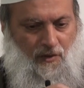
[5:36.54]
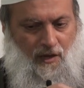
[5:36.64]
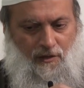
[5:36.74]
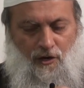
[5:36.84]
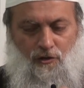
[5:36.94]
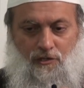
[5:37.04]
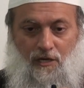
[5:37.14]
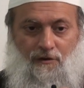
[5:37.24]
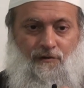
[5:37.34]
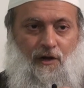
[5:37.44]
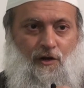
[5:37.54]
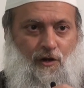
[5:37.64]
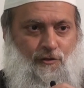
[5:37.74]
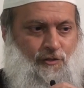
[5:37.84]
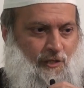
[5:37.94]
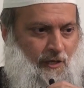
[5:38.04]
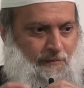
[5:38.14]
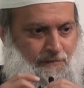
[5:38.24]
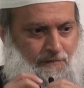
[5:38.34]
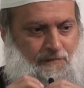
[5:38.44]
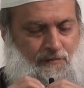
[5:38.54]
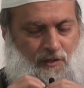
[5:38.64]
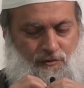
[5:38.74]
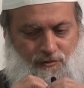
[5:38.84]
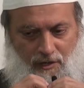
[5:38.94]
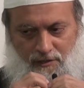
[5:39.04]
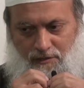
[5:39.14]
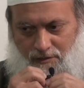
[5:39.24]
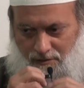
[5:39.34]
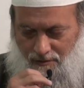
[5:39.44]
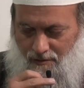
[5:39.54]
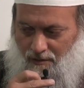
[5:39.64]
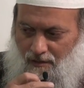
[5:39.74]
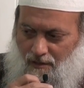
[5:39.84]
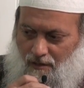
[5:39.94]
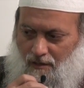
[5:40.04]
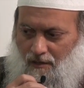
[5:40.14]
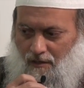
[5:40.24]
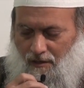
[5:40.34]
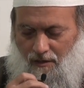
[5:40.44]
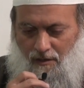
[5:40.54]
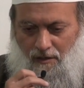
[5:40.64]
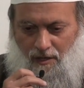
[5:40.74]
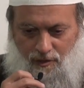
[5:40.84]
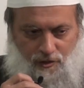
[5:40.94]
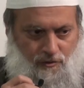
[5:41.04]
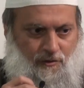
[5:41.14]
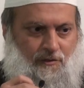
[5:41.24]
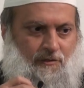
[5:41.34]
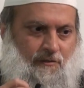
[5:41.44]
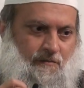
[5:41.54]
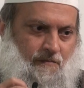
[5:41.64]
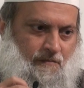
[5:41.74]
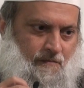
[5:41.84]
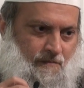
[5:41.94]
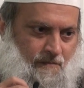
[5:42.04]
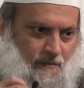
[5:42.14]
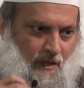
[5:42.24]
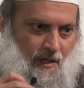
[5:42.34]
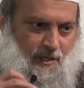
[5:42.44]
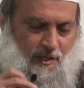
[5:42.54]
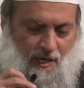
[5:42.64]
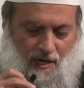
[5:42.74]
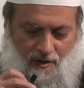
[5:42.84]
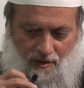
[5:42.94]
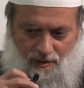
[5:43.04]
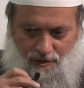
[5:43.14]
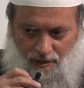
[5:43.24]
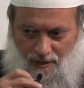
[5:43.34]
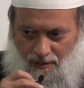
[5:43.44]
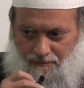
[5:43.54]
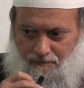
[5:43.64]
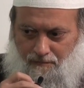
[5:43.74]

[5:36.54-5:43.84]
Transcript: and those that are very close to him, his friends and students, and they set out on the journey.